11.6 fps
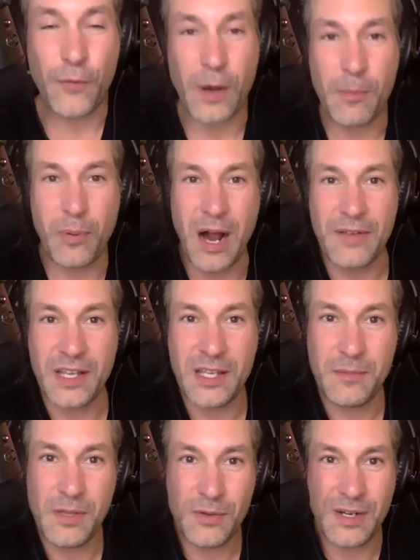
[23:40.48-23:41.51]
a private
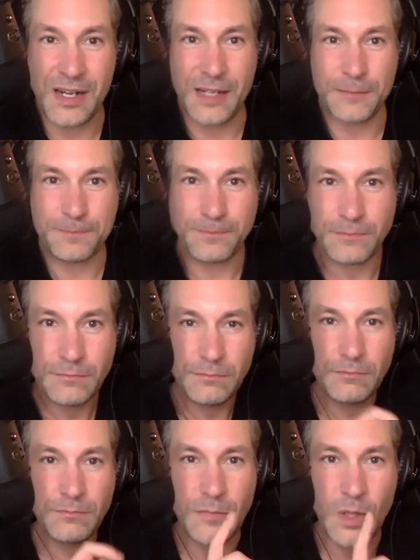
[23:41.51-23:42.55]
community.
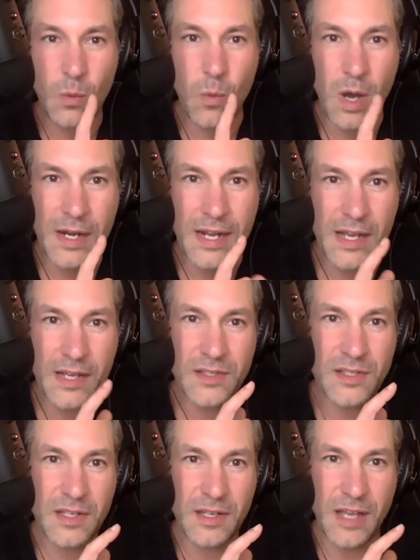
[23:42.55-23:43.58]
One
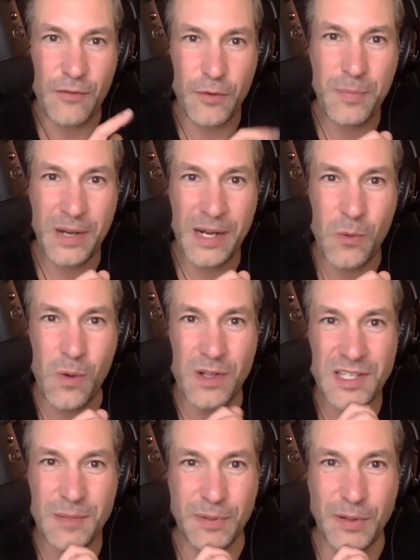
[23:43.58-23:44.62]
is everybody wants
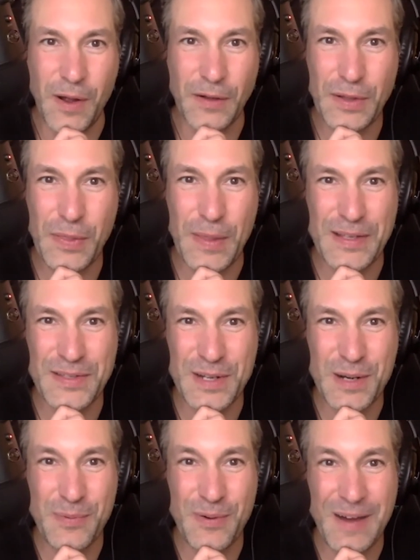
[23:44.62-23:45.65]
to belong to things that are
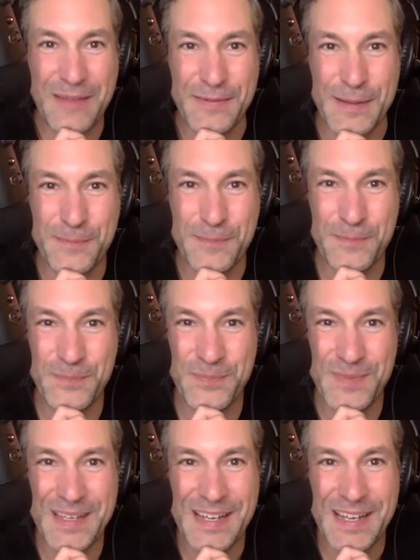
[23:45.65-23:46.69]
private.
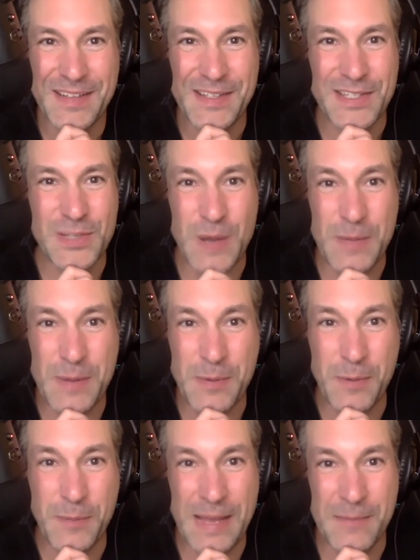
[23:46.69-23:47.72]
Yeah. This is why people
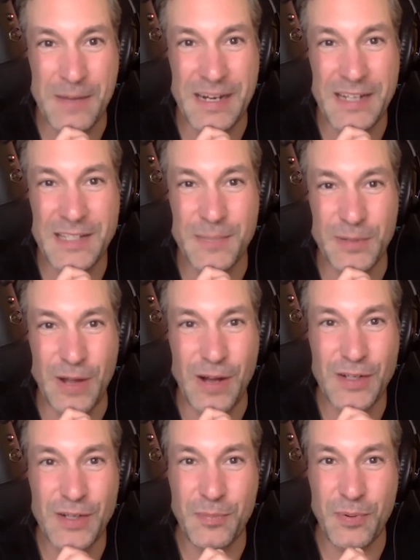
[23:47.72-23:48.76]
pay money to belong
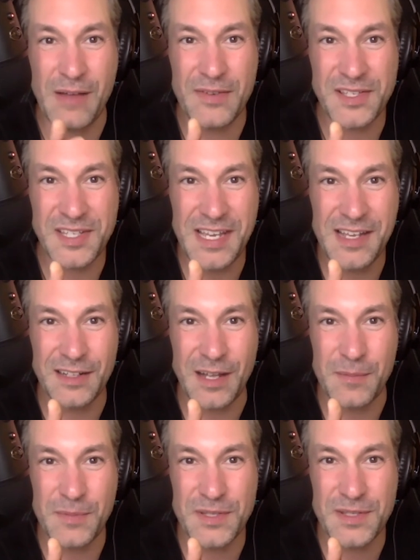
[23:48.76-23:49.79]
to private ski
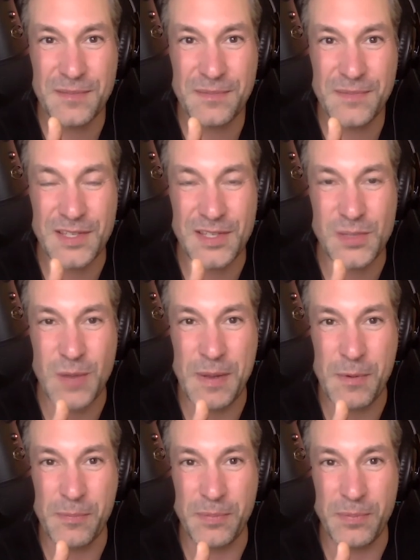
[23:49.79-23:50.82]
clubs. Yeah. This is why
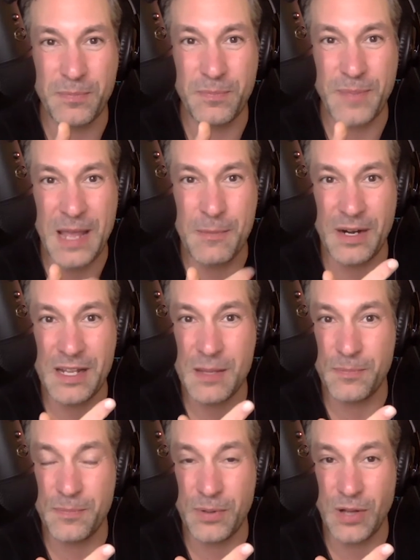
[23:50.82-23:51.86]
people pay money to
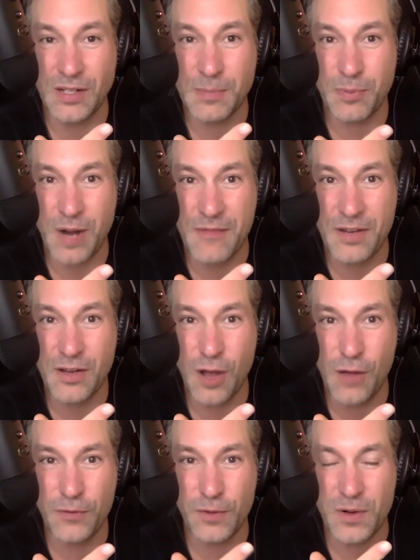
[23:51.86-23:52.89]
belong to private
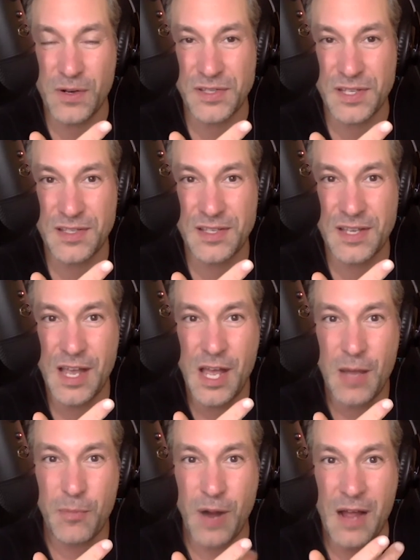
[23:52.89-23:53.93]
golf courses,
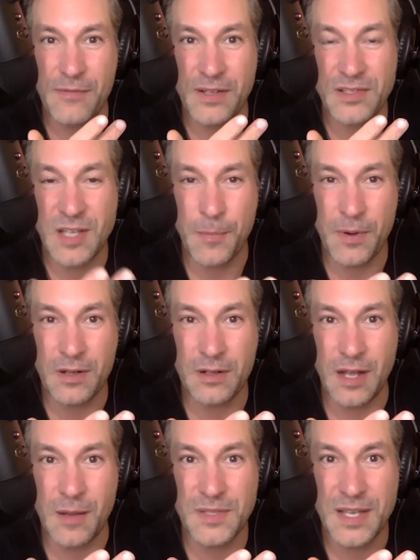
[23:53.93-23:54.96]
private supper
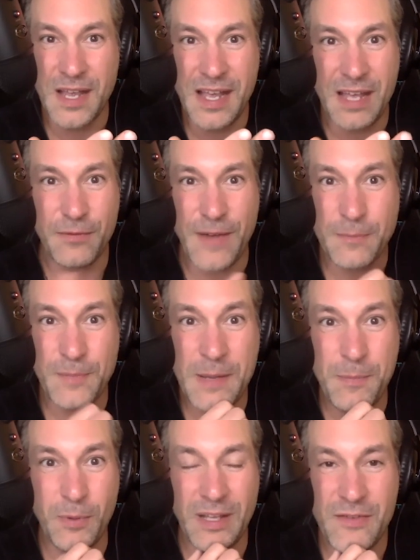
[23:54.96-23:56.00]
clubs. In fact,
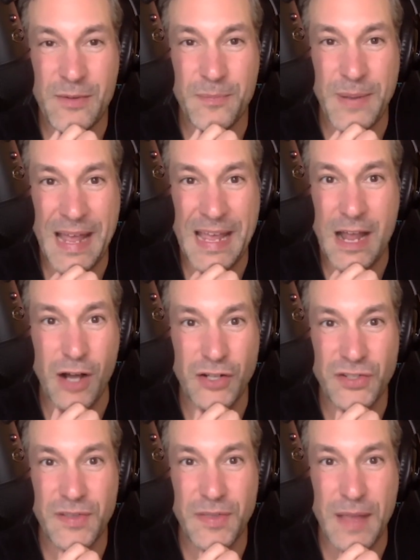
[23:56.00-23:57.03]
people even pay
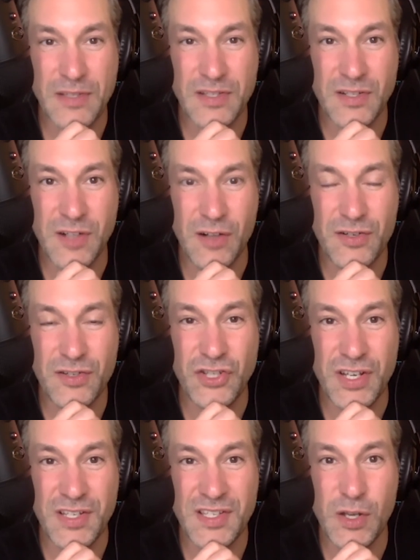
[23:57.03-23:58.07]
hundreds of thousands of dollars
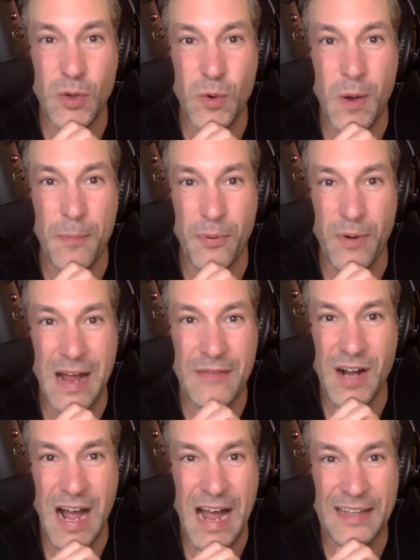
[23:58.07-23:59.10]
just to go to a
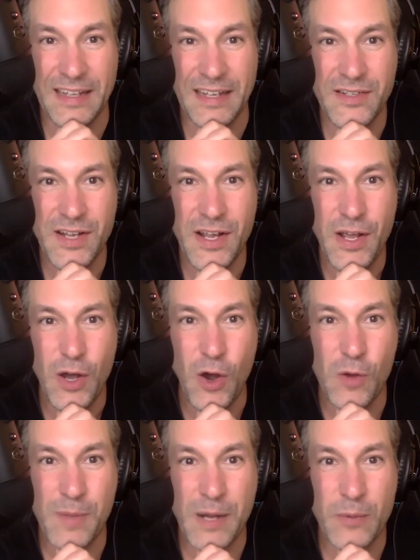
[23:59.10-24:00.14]
private island
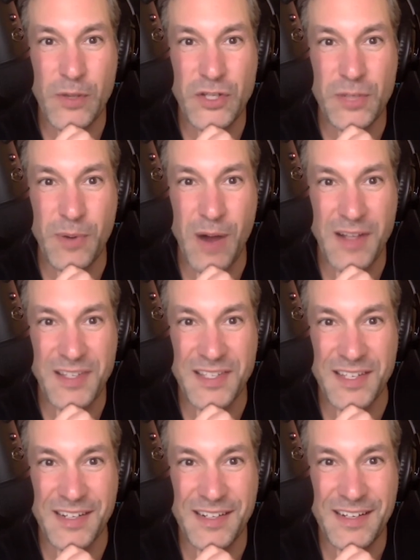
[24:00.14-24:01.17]
owned by Richard
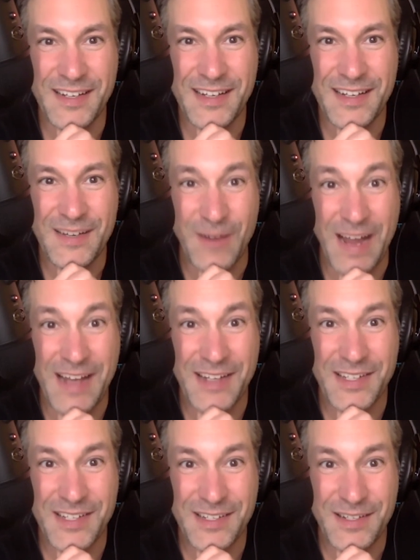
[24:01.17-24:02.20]
Branson,
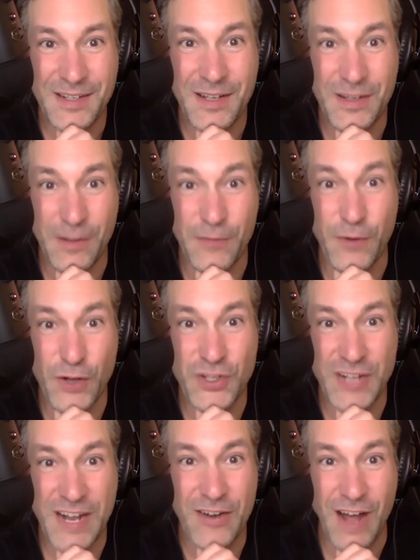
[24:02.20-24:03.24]
right? Yeah.
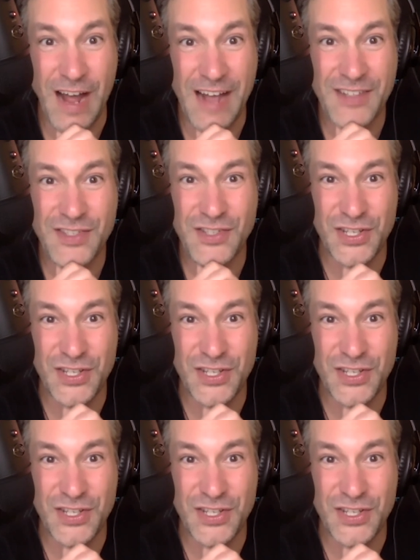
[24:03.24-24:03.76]
Virgin Airlines, just